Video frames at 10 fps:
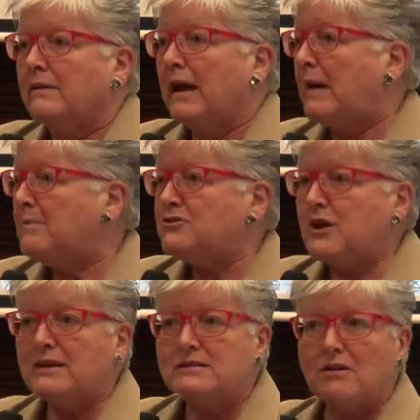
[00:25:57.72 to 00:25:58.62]
the Happy
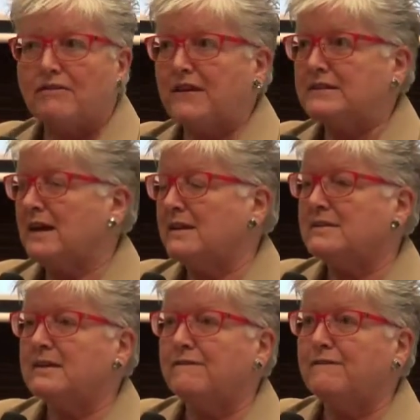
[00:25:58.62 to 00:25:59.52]
Dragon's got
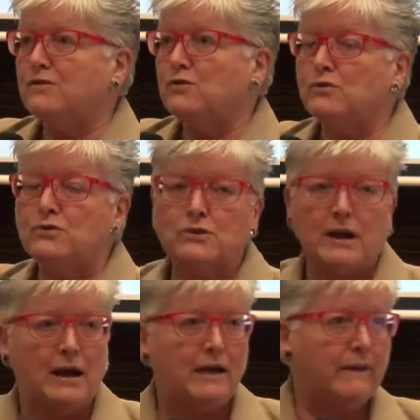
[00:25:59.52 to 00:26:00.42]
fantastic food.
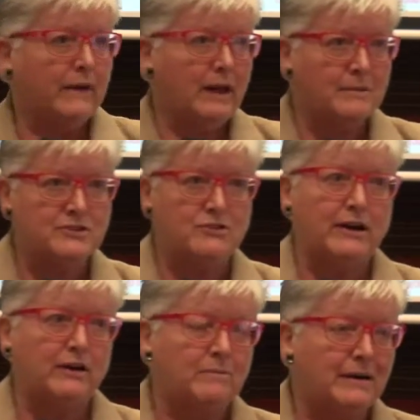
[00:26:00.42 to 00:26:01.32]
The club's great on